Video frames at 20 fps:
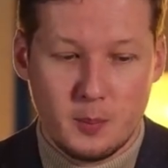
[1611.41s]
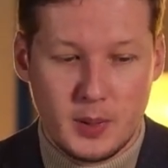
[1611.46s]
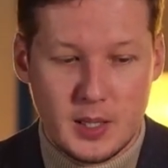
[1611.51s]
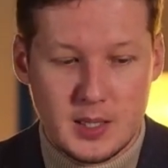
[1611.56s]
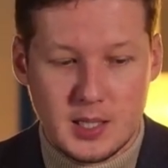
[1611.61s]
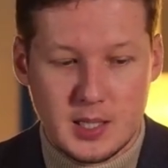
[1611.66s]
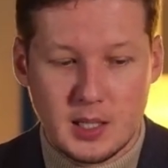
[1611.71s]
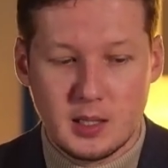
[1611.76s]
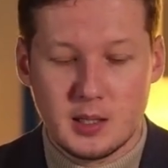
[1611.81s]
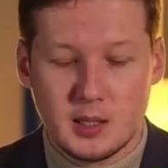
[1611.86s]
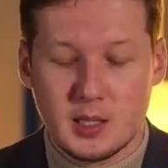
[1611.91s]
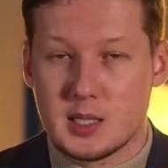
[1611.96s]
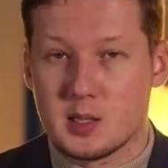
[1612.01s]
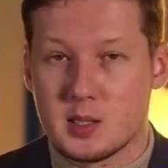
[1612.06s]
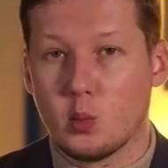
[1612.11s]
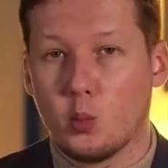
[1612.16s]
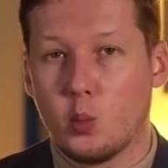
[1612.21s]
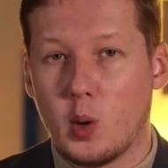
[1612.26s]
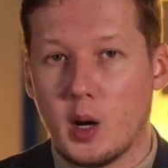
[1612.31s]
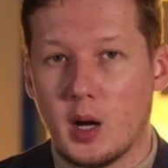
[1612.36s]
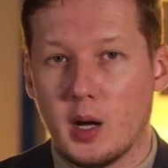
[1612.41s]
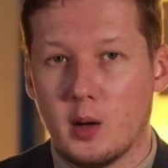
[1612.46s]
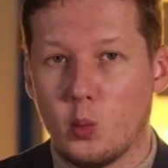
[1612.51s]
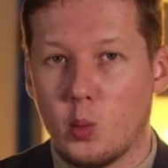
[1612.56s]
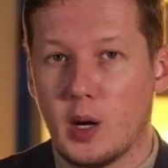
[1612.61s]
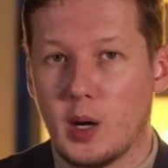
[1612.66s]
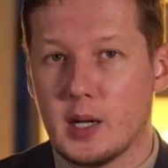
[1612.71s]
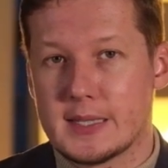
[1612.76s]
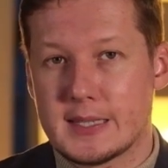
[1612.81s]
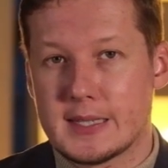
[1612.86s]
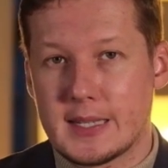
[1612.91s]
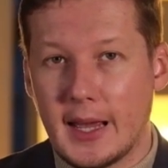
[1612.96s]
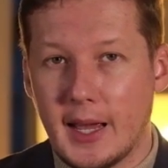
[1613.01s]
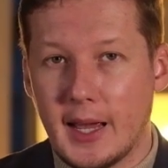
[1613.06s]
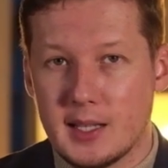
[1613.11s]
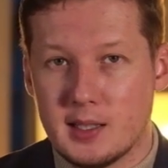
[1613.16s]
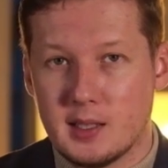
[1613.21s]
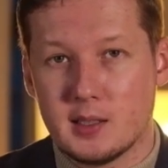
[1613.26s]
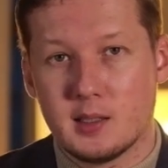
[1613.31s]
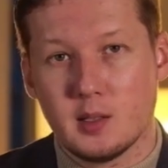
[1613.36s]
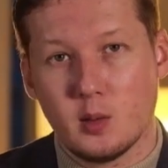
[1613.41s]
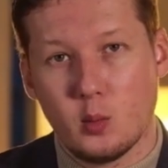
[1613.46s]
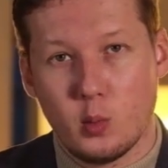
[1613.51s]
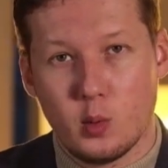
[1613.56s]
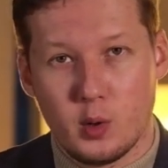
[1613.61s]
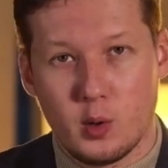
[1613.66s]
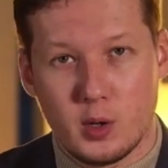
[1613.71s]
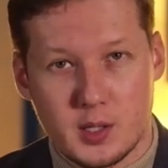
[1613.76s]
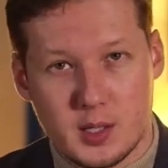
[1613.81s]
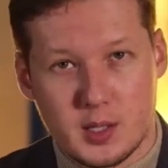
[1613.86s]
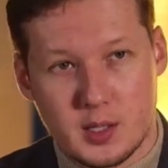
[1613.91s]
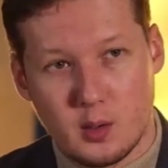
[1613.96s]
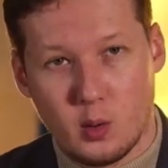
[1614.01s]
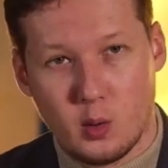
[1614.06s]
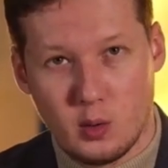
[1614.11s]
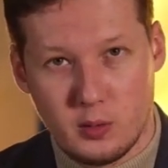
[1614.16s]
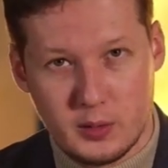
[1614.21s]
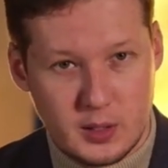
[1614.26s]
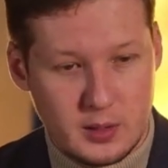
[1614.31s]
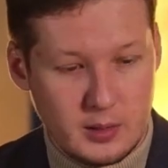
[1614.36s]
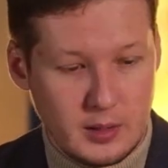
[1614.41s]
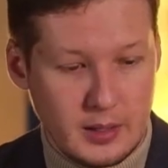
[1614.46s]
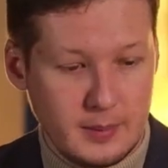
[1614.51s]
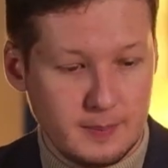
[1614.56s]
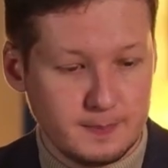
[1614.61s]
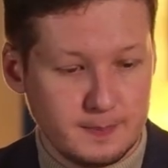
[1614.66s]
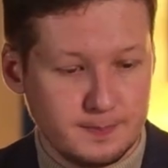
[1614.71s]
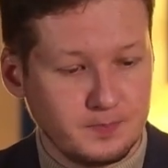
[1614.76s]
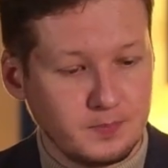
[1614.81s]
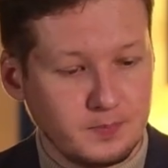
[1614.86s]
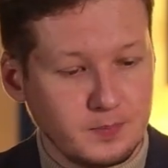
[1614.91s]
Basically, that's what once added works all the time.